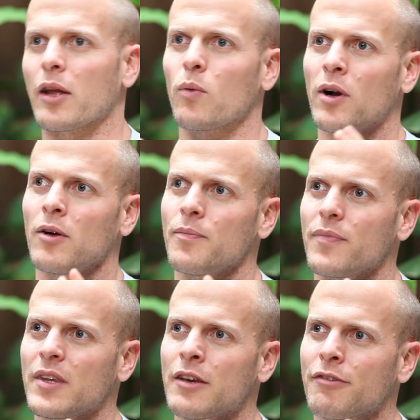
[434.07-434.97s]
like, well,
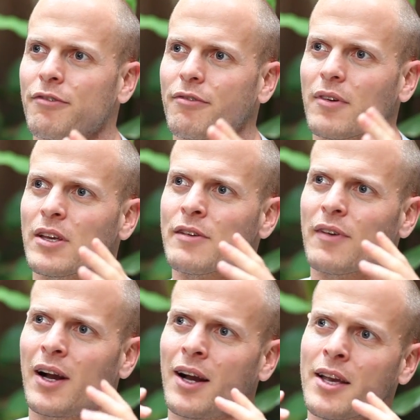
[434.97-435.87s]
if
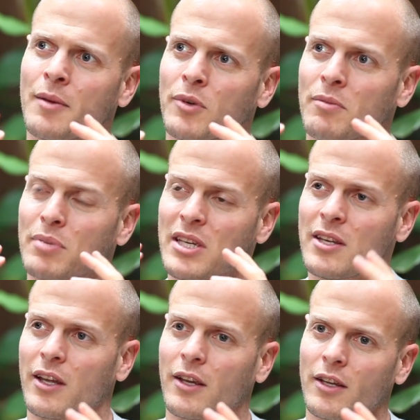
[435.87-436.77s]
I am
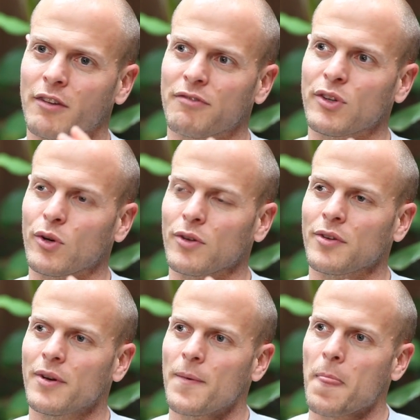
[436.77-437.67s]
competing in a
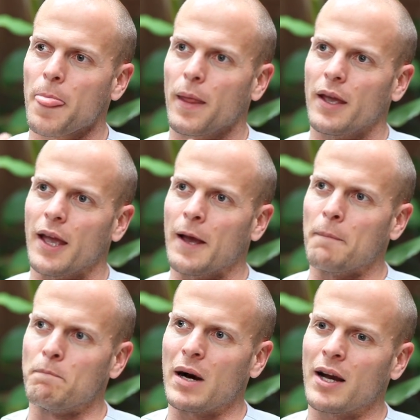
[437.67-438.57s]
field
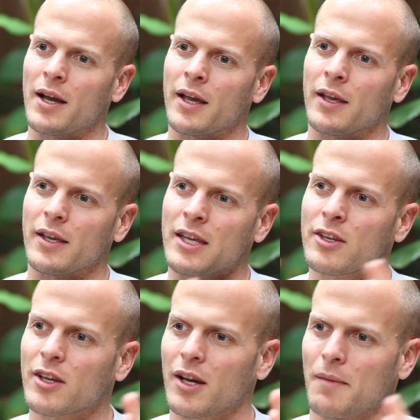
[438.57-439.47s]
and my
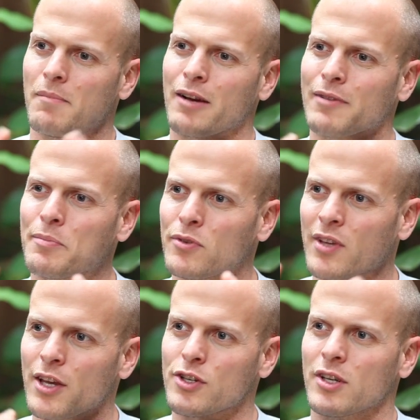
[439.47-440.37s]
income, my
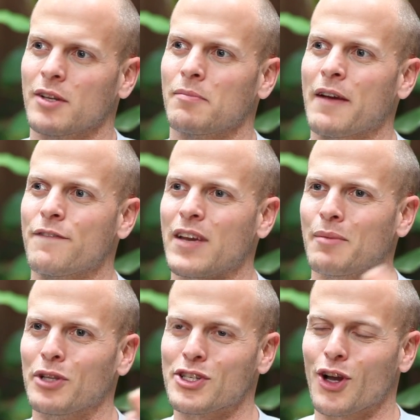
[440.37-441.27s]
reputation, my
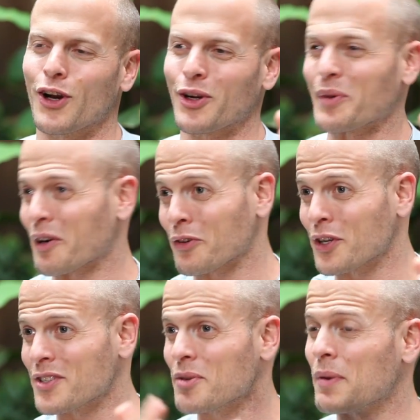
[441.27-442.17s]
family's honor, whatever it
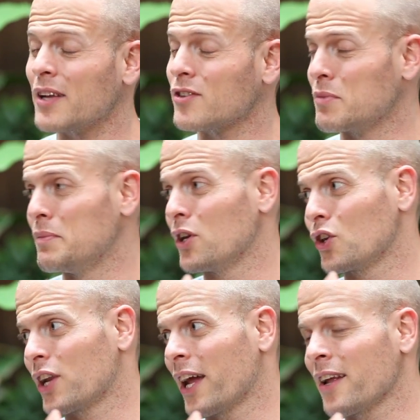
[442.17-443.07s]
is, depends on me being
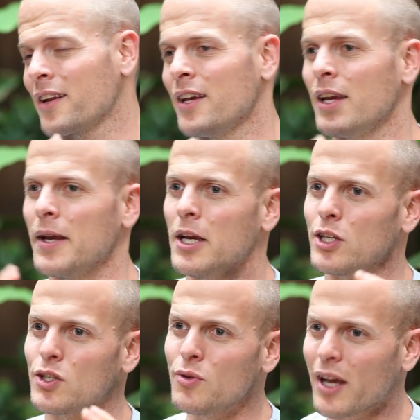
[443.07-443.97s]
good at it,
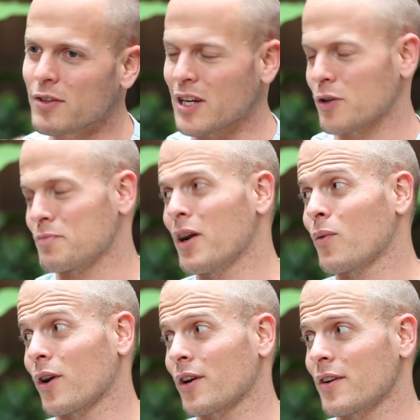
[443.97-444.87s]
2,000 hours
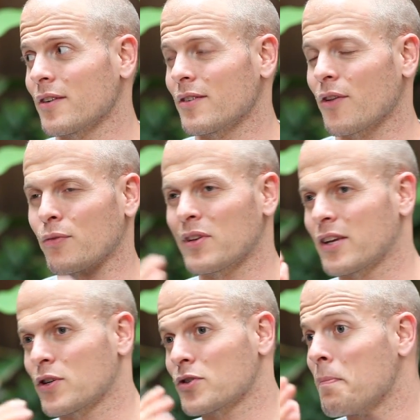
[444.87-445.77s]
might work,
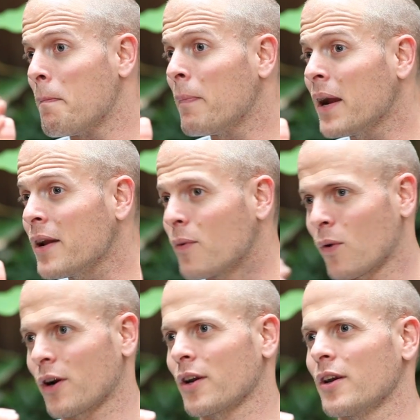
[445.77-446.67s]
3,000 hours might
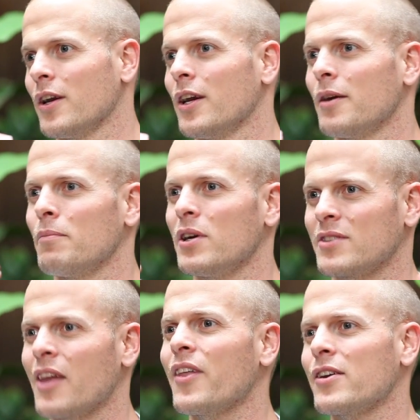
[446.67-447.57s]
work, but
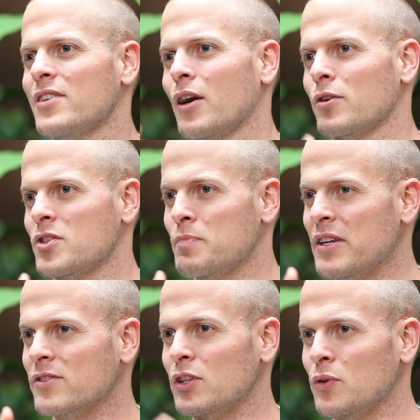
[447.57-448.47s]
10,000 hours is
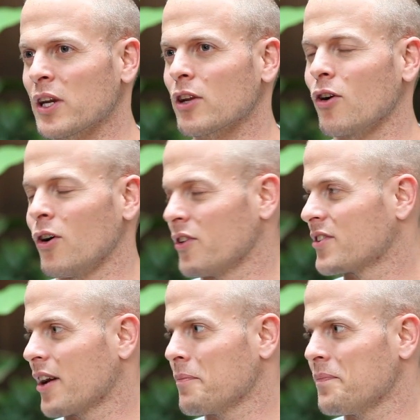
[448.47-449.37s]
basically doing it all the
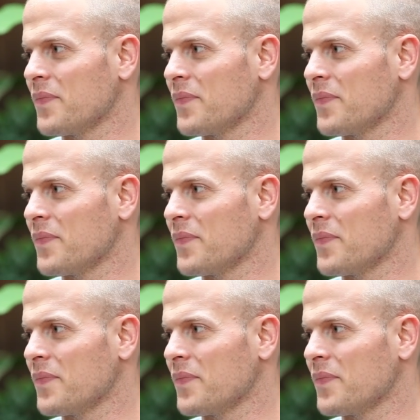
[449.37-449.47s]
time.